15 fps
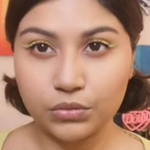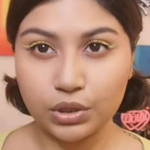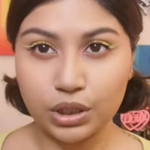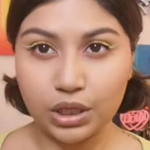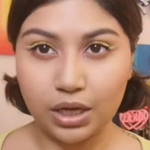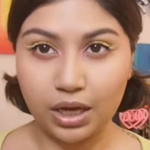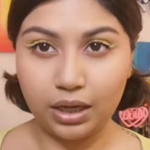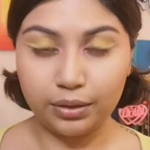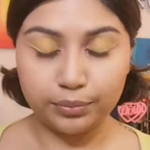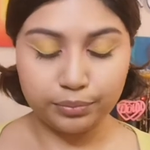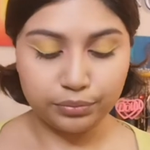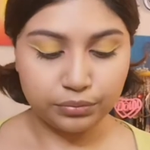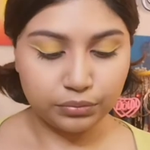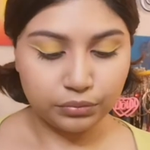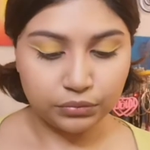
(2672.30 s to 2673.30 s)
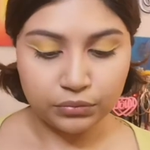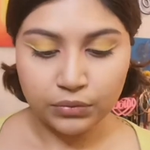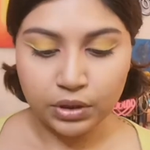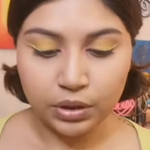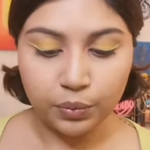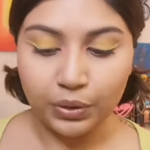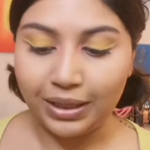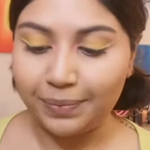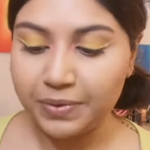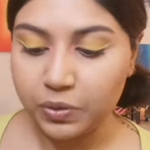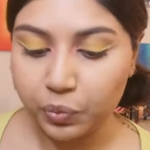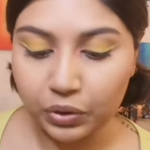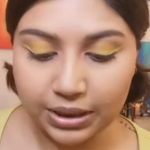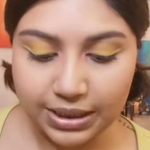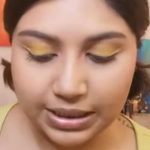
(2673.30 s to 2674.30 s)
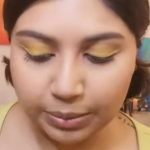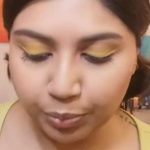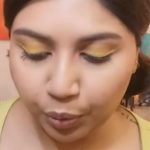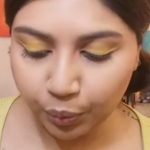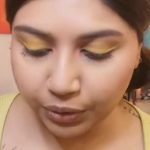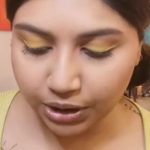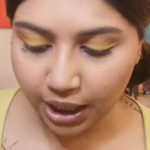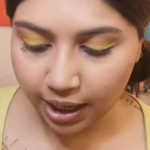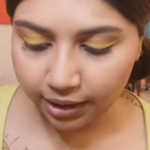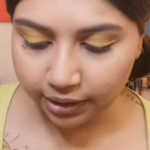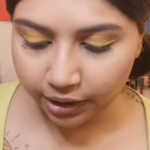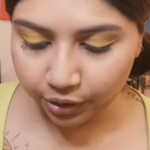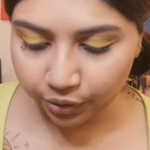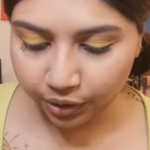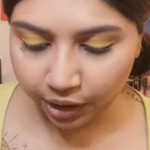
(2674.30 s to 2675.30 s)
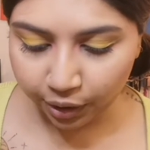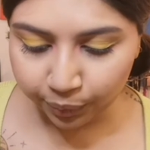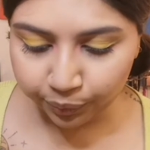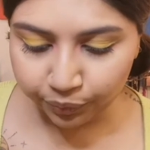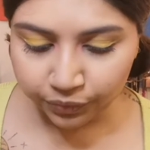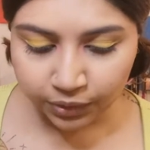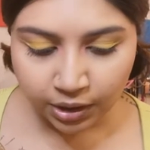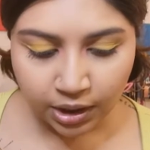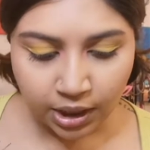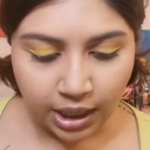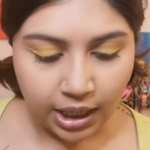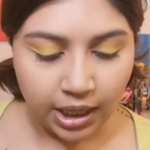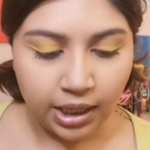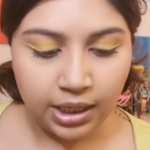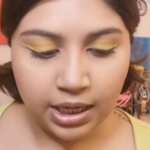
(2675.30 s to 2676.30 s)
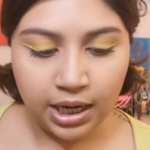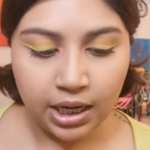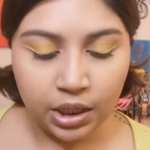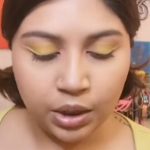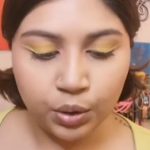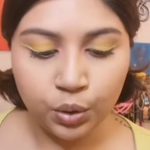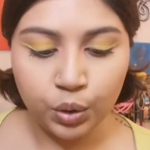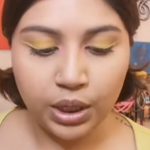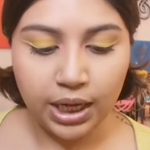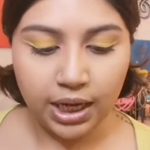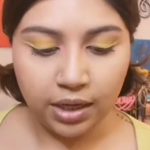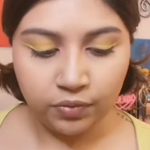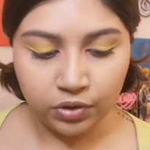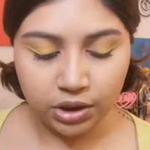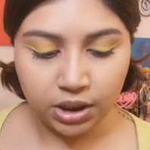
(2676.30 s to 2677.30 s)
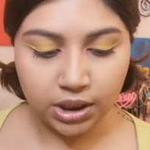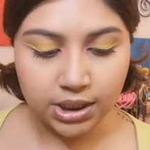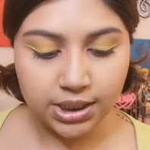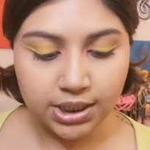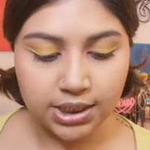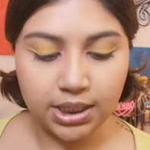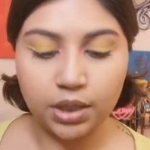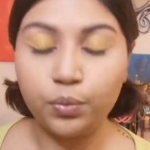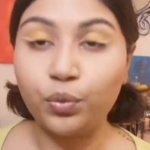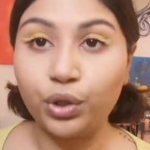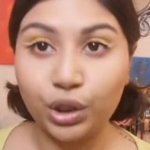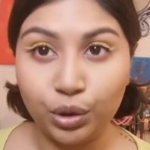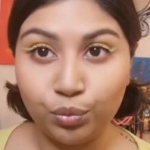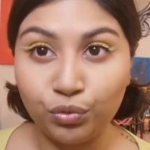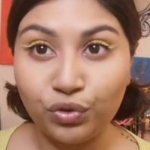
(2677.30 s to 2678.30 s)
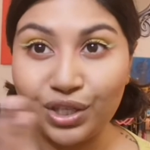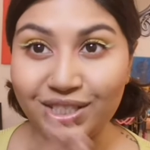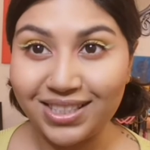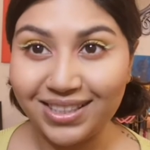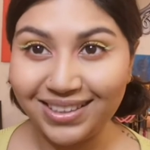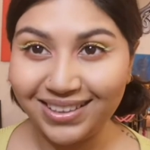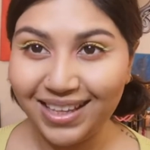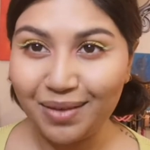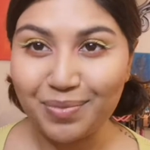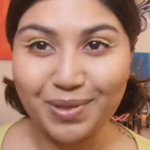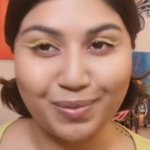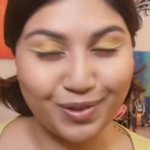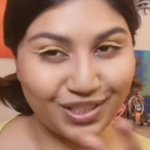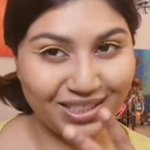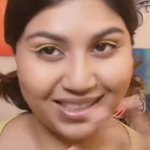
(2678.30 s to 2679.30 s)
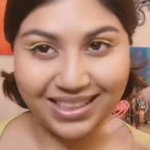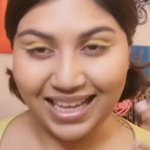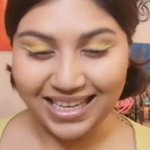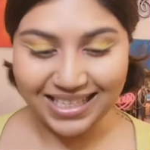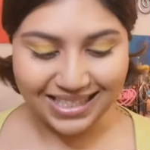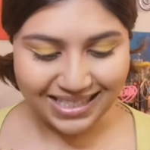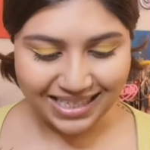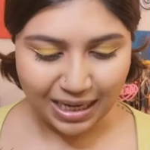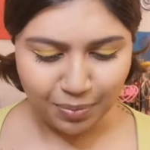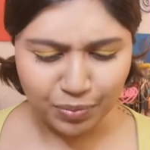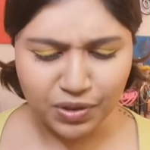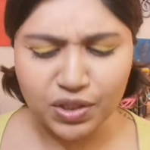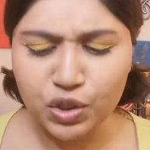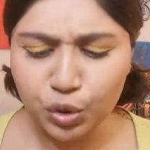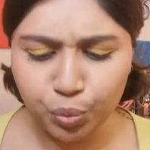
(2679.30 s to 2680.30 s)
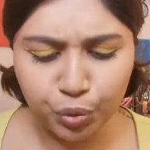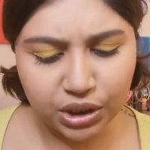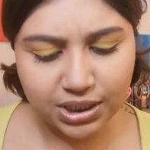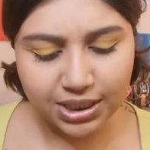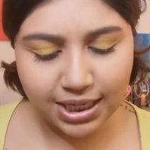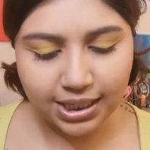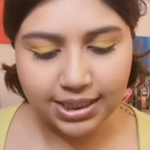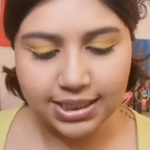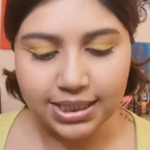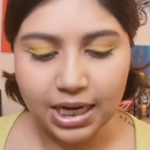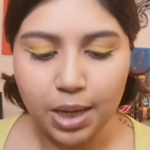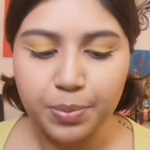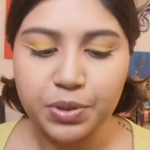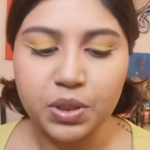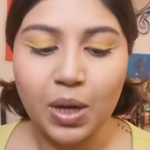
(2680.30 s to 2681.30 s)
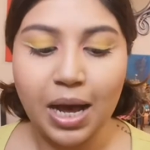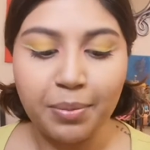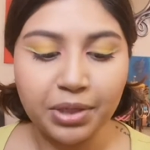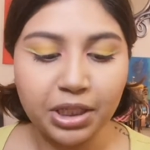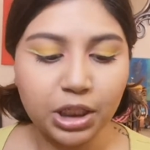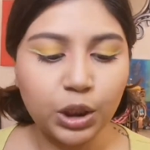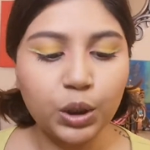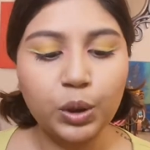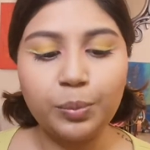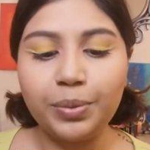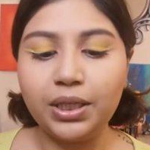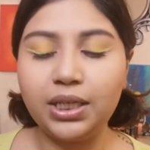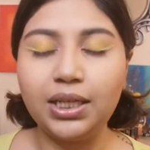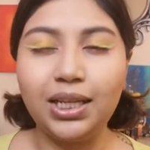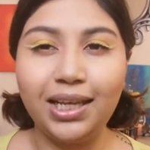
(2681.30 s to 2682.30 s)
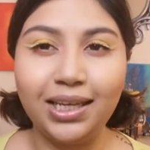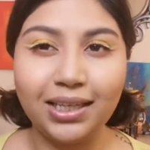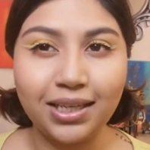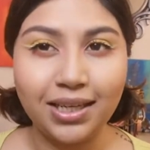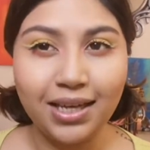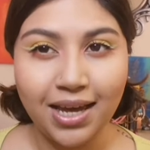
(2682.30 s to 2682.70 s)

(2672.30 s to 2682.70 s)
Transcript: Okay. We kept it really simple with the highlighter there. And now everything is done. We're gonna move on to the lips, which is the last step, the super exciting step. So I'm gonna go a bit like